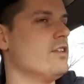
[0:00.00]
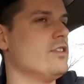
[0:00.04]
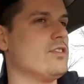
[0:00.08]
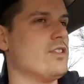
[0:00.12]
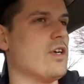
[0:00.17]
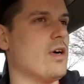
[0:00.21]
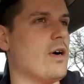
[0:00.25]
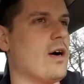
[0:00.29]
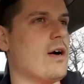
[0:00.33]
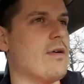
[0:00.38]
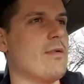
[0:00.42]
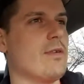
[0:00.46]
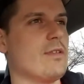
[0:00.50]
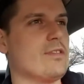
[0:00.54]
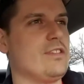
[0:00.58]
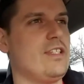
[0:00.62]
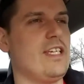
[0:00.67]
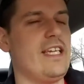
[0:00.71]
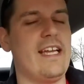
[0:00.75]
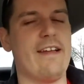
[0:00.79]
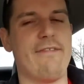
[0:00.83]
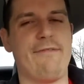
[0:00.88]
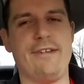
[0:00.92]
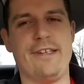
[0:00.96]
So uh, we'll
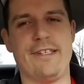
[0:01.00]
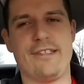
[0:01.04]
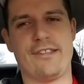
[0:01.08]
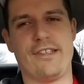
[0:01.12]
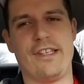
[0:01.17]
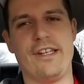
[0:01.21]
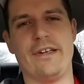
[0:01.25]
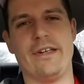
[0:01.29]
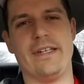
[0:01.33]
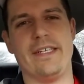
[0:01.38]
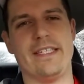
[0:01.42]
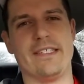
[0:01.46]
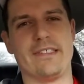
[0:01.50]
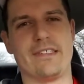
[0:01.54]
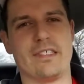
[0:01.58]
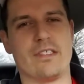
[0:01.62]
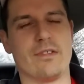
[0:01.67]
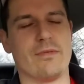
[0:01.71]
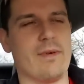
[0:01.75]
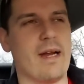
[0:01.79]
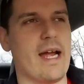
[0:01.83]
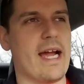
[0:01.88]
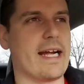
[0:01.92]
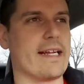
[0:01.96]
see if his theory is
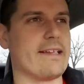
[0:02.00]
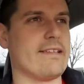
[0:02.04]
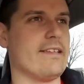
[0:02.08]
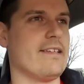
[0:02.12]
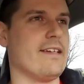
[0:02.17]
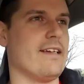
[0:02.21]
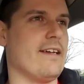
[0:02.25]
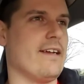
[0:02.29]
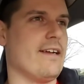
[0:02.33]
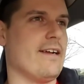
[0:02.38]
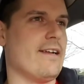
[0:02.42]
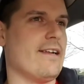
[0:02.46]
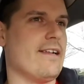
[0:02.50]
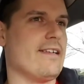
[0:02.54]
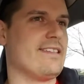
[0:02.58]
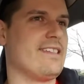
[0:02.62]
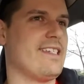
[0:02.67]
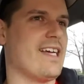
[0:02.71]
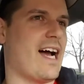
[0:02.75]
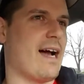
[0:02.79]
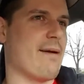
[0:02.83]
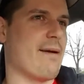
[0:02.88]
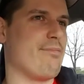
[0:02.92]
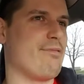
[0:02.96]
correct.
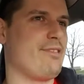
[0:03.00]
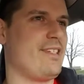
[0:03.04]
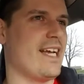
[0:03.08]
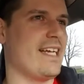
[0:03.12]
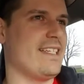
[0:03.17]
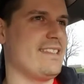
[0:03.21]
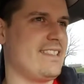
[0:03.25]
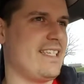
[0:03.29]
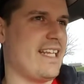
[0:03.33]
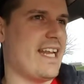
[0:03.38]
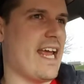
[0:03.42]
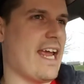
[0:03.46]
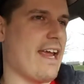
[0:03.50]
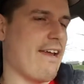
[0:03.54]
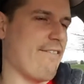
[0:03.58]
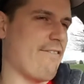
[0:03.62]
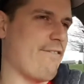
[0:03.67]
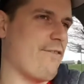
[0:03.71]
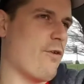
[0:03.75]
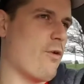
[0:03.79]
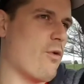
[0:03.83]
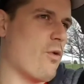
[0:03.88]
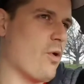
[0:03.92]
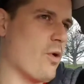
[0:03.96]
Top set today
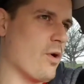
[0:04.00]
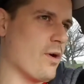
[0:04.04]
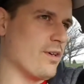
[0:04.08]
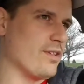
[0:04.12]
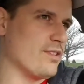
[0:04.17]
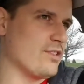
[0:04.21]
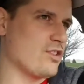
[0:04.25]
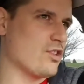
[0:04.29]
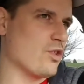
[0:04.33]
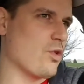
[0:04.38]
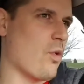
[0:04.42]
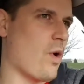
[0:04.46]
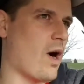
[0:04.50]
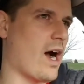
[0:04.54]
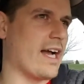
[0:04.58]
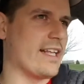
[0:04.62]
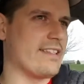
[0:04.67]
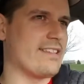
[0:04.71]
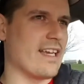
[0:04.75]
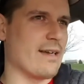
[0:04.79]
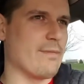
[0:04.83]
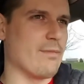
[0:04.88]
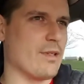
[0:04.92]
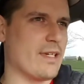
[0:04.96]
for
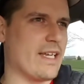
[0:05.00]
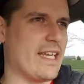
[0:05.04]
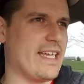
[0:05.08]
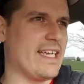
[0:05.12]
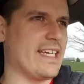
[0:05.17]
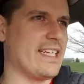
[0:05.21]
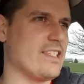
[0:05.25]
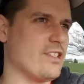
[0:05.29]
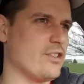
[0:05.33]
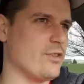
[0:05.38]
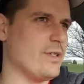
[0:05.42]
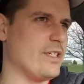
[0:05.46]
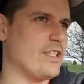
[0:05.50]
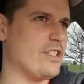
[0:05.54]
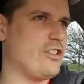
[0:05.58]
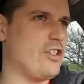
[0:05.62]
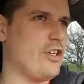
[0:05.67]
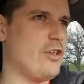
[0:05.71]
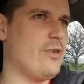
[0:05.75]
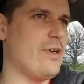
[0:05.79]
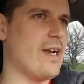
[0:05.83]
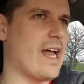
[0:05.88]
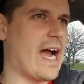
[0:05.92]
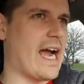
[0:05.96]
squats. I'm looking at doing
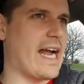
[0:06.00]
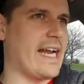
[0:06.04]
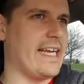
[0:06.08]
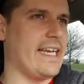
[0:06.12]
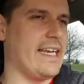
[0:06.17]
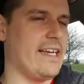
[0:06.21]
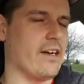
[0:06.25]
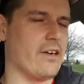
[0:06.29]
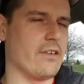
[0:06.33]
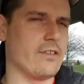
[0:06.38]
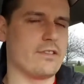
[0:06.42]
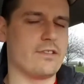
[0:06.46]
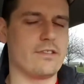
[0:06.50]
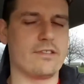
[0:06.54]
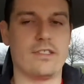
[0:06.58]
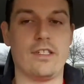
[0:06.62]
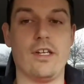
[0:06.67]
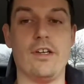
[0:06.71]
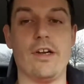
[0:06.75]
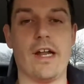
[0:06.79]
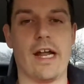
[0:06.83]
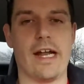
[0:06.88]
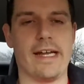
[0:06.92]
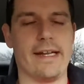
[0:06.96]
290 or
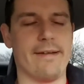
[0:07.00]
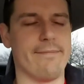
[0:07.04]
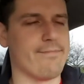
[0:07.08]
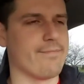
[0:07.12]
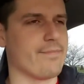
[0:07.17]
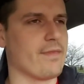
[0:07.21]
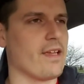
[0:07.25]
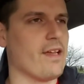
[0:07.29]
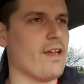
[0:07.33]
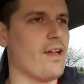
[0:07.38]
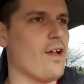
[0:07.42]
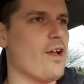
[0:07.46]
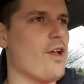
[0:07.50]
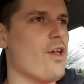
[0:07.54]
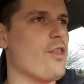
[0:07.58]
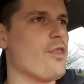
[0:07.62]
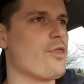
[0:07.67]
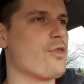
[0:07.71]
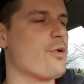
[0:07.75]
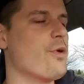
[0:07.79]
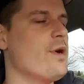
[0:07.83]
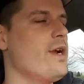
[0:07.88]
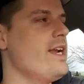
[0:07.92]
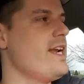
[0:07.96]
290,
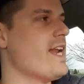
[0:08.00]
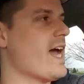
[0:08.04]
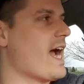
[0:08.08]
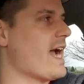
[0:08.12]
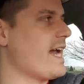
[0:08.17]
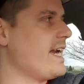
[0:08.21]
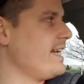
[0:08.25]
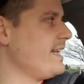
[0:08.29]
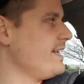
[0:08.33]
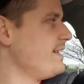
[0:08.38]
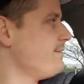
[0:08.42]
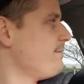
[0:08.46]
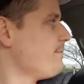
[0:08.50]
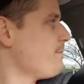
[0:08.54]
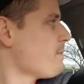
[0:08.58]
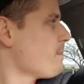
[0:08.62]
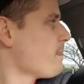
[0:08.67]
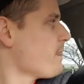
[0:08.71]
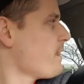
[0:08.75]
390.